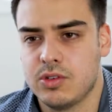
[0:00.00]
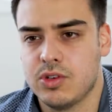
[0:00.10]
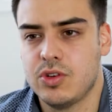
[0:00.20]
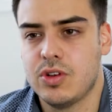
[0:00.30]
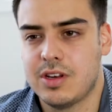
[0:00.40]

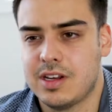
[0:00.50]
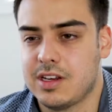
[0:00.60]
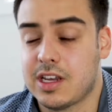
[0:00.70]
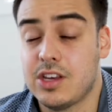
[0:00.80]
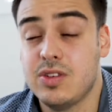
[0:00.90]

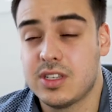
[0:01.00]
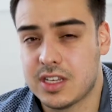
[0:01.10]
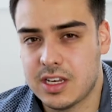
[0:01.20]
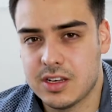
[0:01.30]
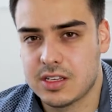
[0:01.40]
Can you
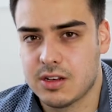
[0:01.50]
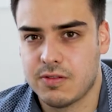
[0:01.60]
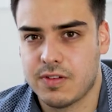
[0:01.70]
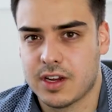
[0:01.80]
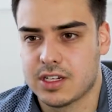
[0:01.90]
see
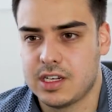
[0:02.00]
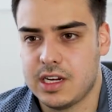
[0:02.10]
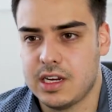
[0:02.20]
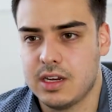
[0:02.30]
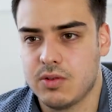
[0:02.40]
yourself
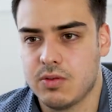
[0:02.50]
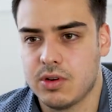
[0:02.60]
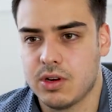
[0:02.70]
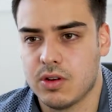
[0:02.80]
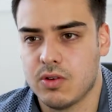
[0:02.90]
actually,
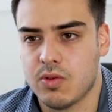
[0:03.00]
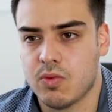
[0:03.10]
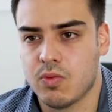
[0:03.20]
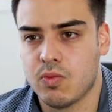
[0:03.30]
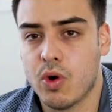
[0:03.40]

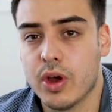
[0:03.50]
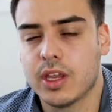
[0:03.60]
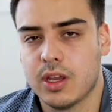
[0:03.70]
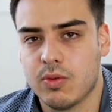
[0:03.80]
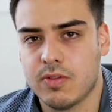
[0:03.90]

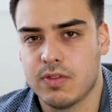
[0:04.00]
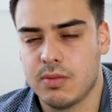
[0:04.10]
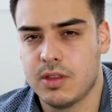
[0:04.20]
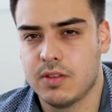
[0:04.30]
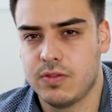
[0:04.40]
working with
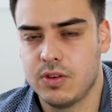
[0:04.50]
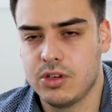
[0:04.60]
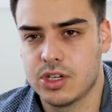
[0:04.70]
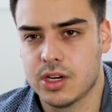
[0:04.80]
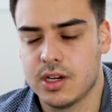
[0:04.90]
them in the
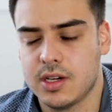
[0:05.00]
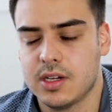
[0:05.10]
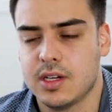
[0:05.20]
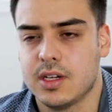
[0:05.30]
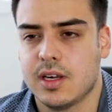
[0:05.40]
future?
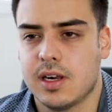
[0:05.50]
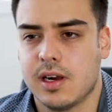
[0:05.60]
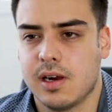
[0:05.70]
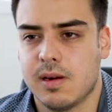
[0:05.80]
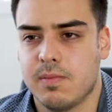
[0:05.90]

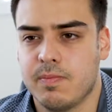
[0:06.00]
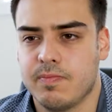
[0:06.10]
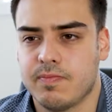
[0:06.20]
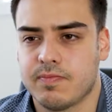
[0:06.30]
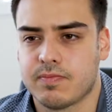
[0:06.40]

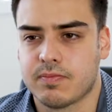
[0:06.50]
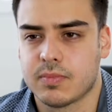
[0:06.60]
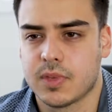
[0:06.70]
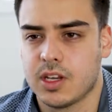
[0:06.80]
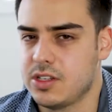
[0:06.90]

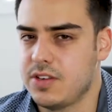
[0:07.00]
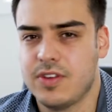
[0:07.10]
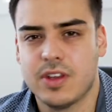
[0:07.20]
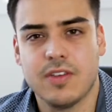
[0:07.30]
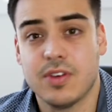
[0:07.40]
Because if
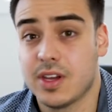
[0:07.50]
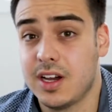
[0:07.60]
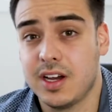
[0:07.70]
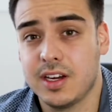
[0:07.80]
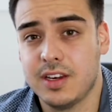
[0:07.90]
you
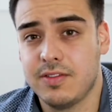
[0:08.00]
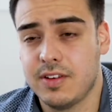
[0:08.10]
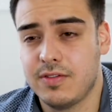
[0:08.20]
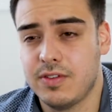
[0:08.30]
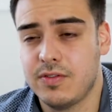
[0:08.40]
can't, if
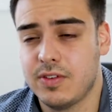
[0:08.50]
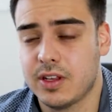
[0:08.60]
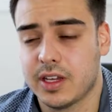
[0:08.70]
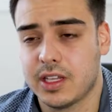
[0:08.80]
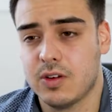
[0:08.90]
you feel
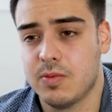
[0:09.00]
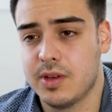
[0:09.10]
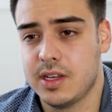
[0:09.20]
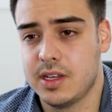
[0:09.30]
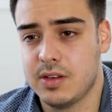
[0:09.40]
like it'll
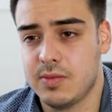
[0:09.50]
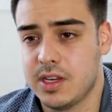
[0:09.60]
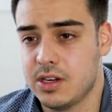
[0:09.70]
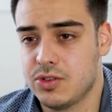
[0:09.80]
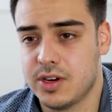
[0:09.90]

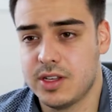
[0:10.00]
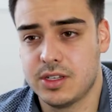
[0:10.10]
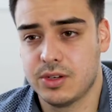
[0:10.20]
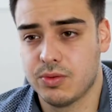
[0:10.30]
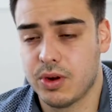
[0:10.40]
be a dread
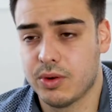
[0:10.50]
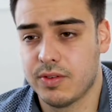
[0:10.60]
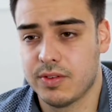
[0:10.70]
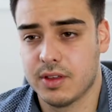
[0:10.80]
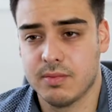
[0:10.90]
to work
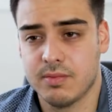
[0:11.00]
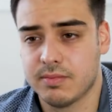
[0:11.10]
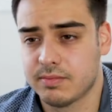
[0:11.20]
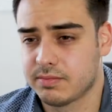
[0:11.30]
with them,